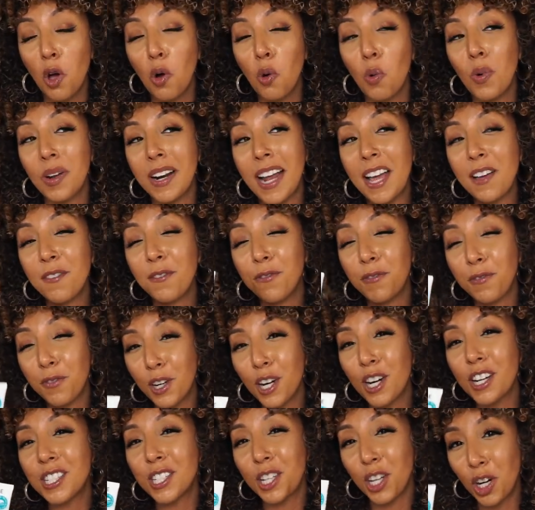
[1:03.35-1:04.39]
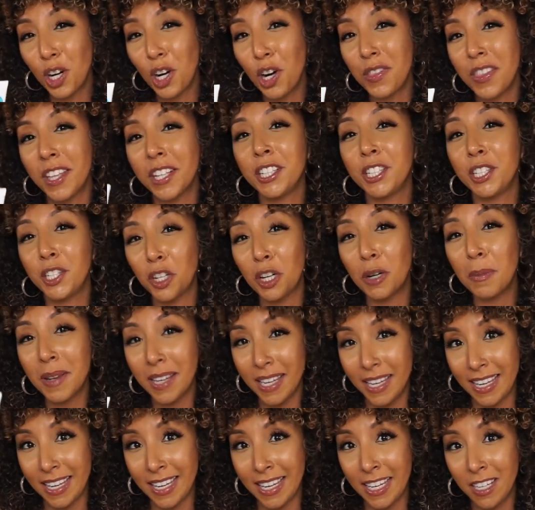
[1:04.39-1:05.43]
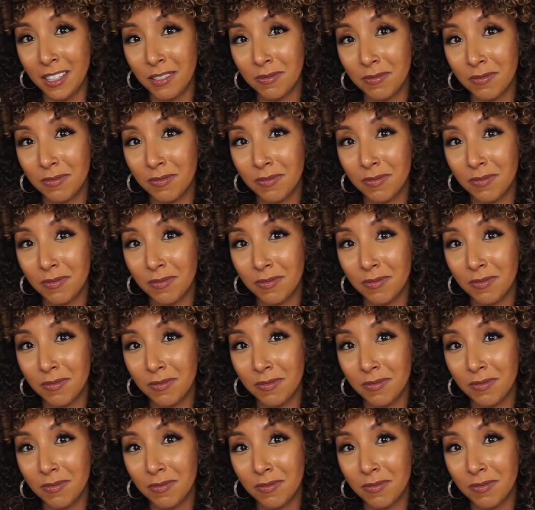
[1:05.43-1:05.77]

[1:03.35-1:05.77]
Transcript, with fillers: When I first heard that Derma E,